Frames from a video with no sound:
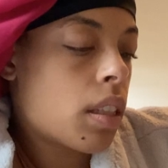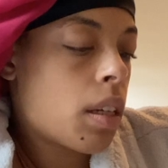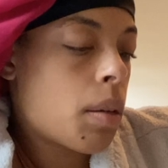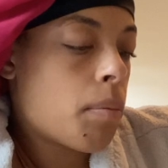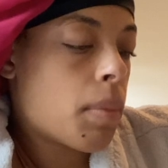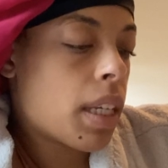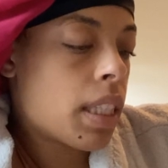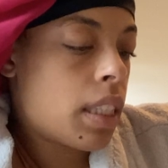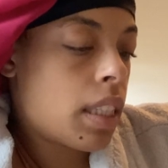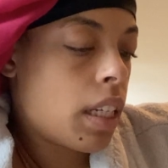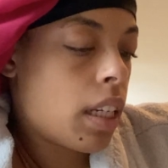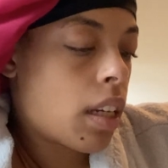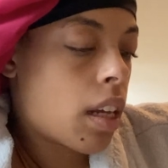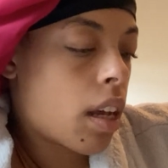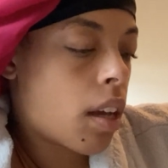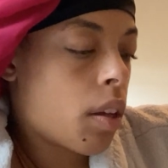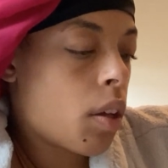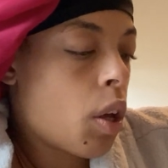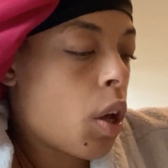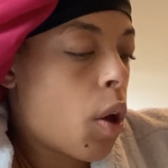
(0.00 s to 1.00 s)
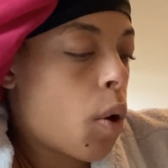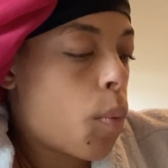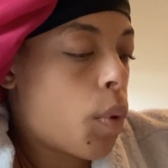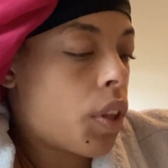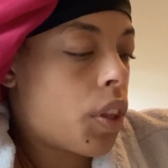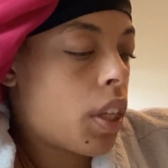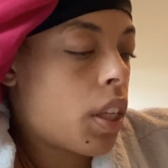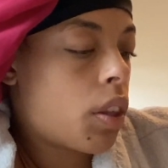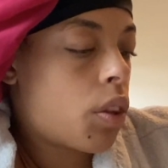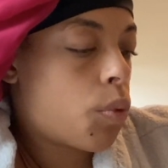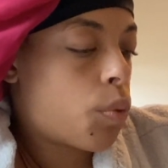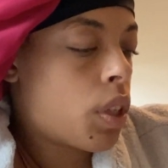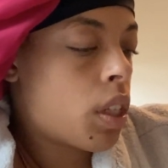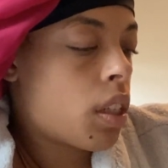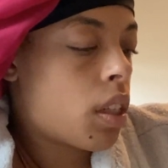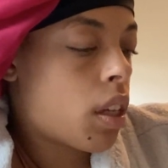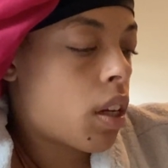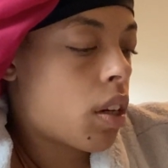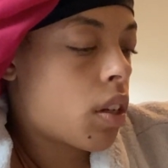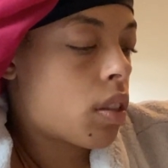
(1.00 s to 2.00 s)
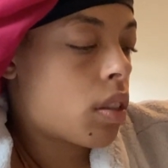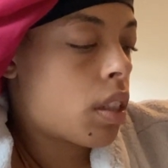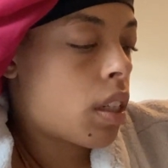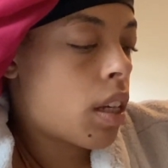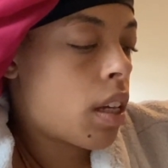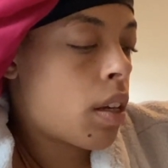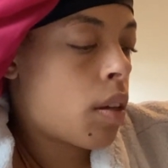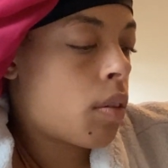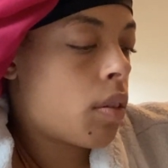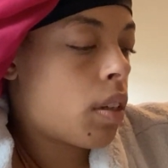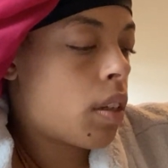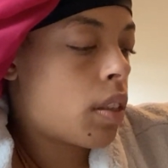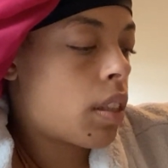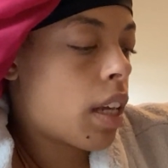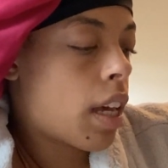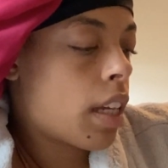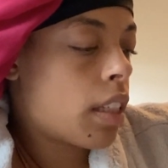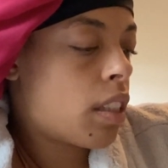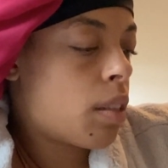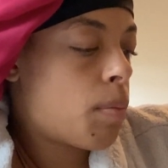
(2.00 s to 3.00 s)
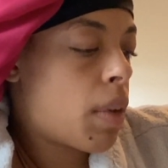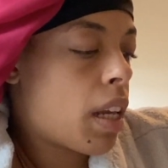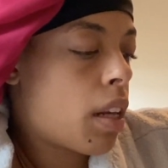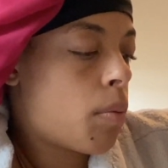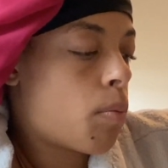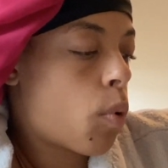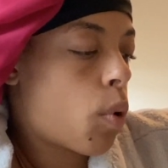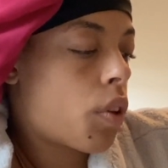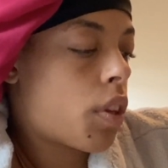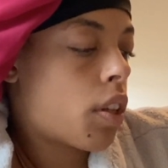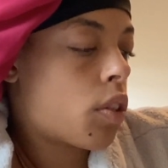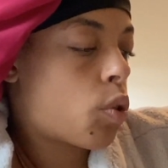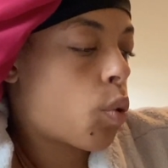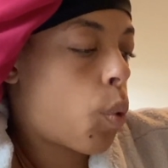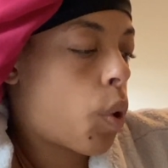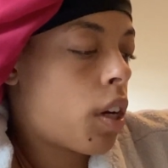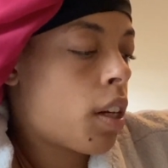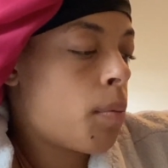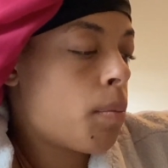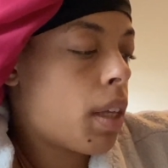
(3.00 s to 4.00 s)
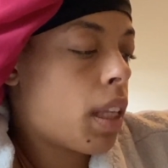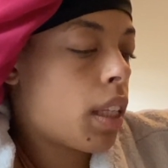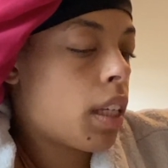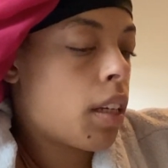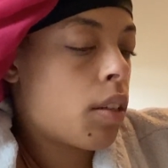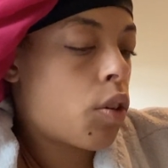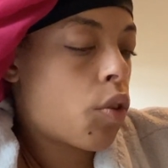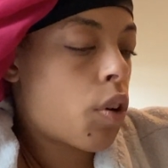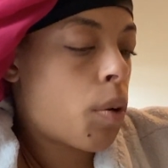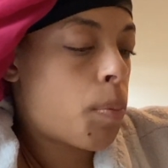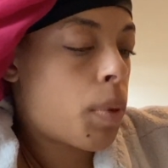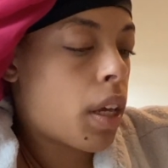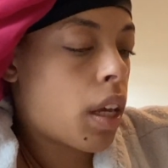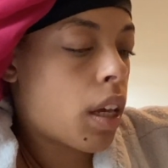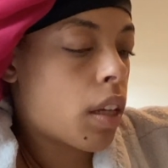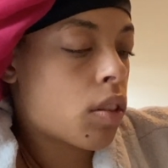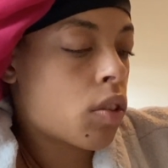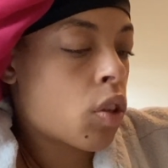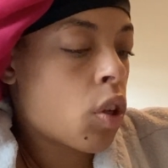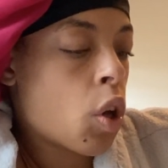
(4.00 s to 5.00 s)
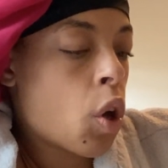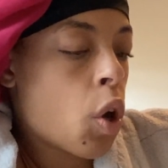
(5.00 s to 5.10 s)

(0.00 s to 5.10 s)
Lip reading: Messina. Within 3 years, it is estimated more than 20 million Europeans,